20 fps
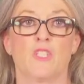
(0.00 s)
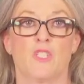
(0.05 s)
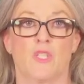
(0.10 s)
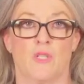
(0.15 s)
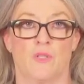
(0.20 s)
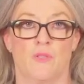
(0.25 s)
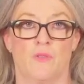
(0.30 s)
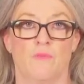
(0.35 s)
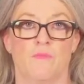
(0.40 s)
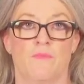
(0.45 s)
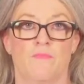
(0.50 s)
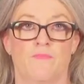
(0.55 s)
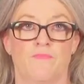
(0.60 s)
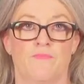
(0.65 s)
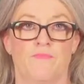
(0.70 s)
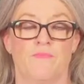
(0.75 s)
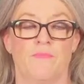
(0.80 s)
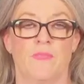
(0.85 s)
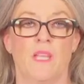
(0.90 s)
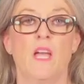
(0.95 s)
Two,
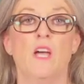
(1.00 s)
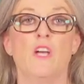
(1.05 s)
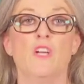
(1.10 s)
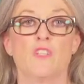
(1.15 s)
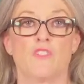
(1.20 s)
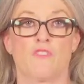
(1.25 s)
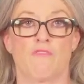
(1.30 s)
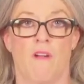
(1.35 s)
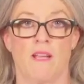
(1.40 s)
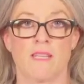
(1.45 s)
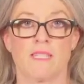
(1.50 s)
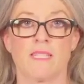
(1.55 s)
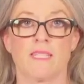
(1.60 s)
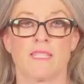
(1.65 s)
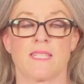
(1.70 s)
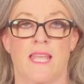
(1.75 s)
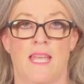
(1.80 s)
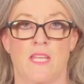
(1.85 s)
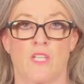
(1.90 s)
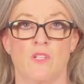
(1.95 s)
try to
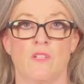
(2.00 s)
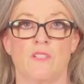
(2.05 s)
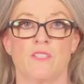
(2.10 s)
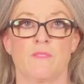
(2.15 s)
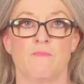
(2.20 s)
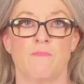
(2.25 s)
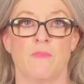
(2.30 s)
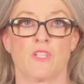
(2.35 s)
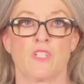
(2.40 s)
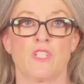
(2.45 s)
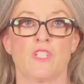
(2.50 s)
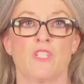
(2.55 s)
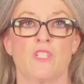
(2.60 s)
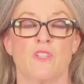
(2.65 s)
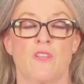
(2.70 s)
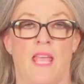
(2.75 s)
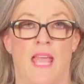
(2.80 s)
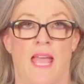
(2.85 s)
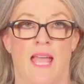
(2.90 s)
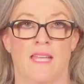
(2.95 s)
schedule as much as
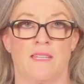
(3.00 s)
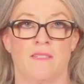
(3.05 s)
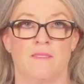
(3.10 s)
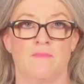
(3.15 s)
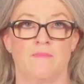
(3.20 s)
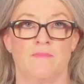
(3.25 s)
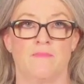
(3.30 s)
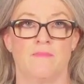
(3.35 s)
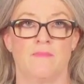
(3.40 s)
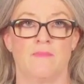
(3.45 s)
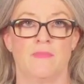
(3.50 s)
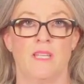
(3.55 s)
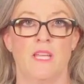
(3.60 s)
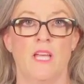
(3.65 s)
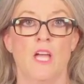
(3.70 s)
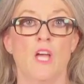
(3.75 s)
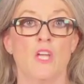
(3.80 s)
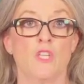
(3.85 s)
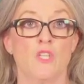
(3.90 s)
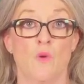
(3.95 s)
you can.
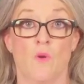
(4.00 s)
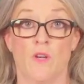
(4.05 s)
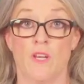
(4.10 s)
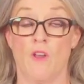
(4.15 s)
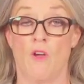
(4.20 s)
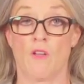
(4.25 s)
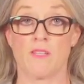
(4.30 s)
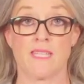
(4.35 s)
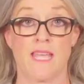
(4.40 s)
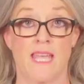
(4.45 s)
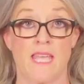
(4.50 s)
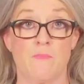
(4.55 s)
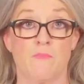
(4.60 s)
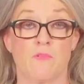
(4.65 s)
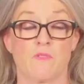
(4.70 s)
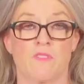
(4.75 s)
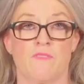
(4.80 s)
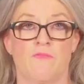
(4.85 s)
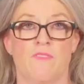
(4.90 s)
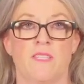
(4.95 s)
You're not
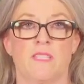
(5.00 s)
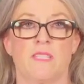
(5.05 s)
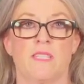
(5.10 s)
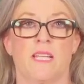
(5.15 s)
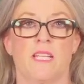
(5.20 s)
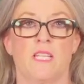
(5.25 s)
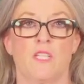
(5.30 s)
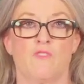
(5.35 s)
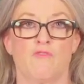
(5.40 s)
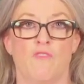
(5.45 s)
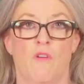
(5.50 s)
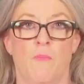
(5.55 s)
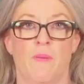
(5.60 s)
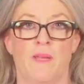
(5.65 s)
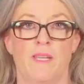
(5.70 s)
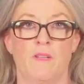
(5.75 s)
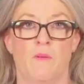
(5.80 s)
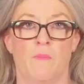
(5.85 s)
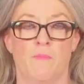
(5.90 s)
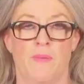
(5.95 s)
able to physically drop
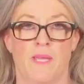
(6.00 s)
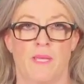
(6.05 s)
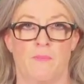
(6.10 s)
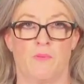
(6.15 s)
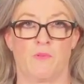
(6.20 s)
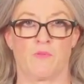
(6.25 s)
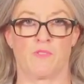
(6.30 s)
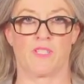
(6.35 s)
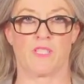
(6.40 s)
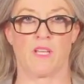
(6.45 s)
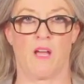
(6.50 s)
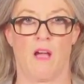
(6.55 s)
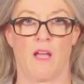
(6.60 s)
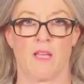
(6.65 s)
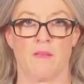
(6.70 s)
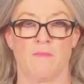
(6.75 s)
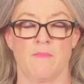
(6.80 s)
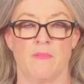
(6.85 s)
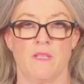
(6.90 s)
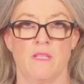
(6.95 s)
in on people's
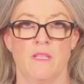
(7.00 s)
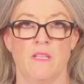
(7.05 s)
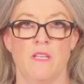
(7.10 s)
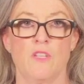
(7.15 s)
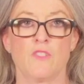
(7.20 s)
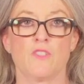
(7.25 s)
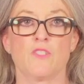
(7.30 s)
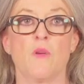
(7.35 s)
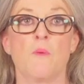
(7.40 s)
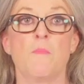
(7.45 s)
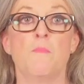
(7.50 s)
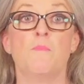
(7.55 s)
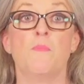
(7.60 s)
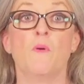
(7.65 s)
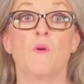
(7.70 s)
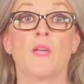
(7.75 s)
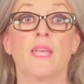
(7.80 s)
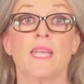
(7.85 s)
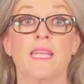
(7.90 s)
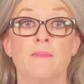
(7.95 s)
time, so
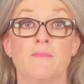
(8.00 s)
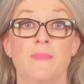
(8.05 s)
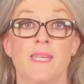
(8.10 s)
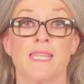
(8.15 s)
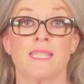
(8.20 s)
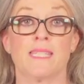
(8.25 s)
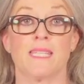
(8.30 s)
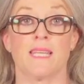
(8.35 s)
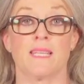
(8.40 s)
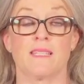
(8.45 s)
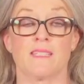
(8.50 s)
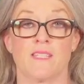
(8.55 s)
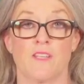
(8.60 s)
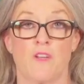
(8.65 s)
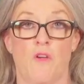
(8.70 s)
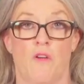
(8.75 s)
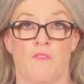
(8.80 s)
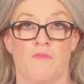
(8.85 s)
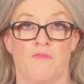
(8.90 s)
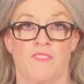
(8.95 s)
book in meetings and
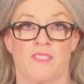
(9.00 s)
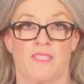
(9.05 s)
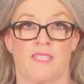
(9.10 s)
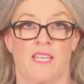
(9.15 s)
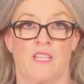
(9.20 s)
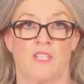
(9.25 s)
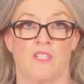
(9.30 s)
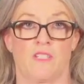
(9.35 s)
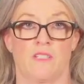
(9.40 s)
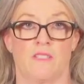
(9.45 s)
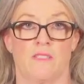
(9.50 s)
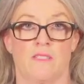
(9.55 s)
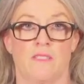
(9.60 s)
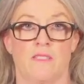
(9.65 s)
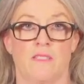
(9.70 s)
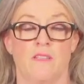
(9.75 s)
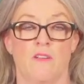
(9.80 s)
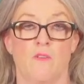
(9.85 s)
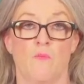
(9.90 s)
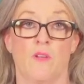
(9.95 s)

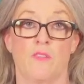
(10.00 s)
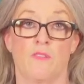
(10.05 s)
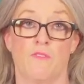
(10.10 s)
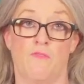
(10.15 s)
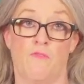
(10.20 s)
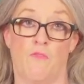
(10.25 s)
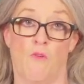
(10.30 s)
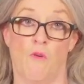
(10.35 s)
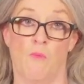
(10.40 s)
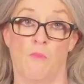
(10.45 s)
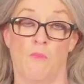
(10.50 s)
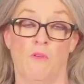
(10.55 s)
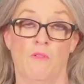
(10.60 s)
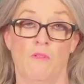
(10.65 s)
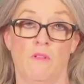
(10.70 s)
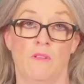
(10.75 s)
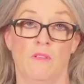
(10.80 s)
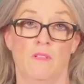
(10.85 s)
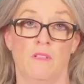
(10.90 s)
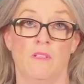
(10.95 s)
conversations, whether
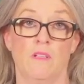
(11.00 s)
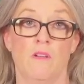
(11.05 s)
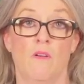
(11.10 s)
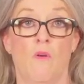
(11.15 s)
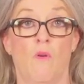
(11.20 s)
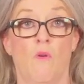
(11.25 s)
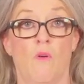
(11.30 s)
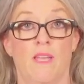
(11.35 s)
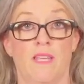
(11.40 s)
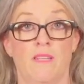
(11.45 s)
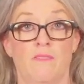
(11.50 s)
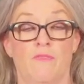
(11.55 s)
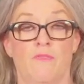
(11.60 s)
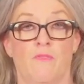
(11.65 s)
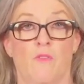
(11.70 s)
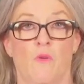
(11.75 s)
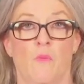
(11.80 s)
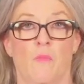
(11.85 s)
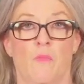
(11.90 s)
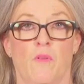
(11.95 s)
formal or
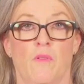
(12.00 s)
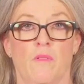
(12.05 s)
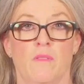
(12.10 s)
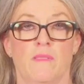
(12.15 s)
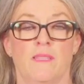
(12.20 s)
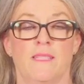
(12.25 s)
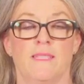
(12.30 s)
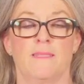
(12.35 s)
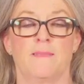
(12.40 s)
informal.